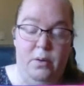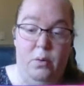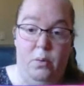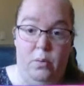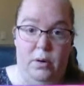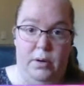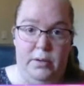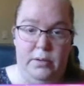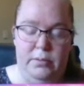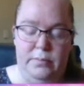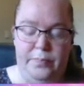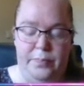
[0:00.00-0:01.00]
Or,
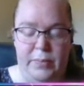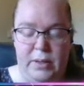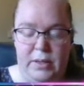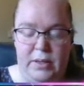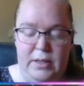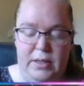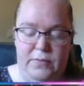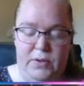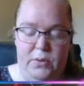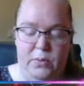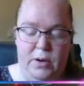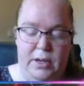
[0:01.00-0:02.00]
if
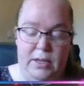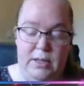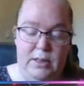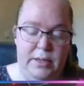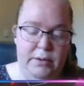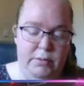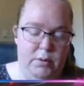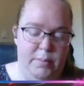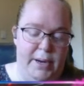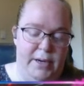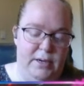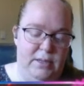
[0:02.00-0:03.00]
you are a
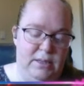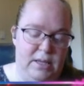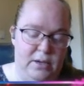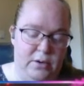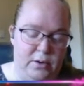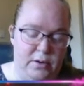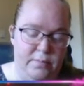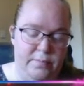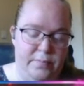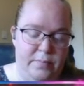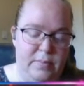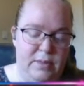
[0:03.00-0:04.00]
clearer-minded thinker,
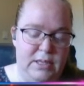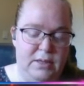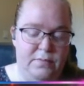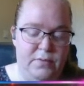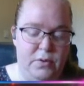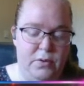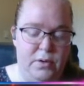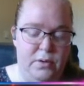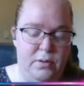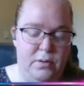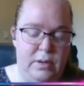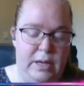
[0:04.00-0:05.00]
that the
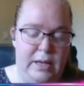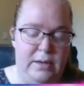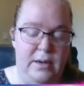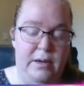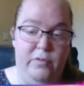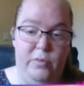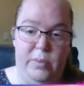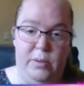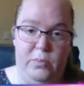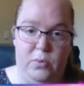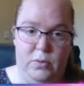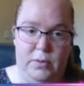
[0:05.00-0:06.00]
Vogan had never been
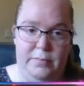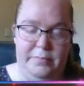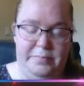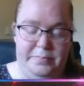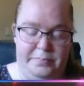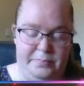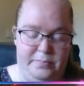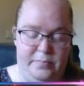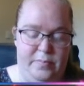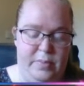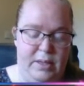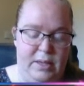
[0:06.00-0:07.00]
born.
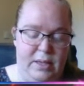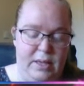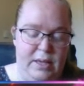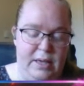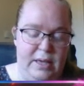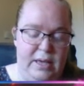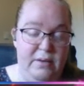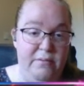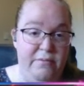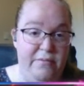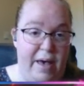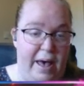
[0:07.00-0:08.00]
In
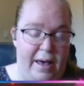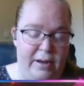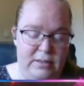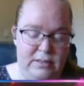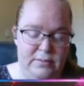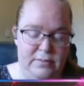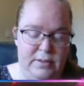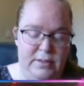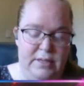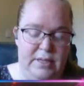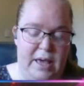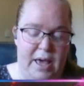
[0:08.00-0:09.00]
fact,
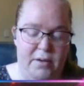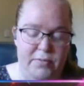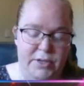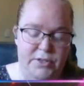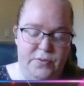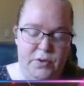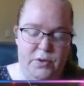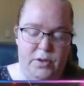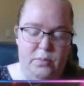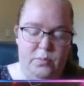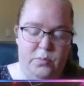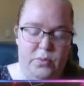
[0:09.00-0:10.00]
the average
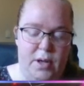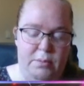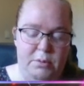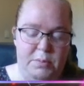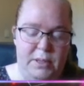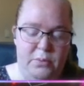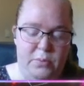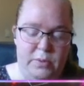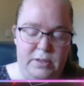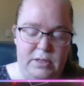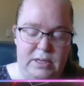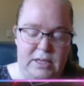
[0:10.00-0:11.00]
Vogan probably
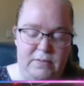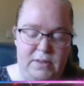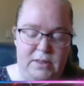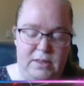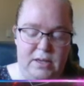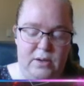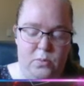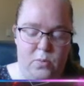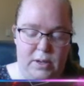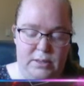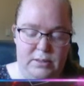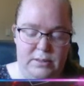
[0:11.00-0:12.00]
wouldn't even think
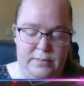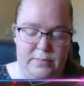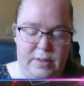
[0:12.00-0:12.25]
once.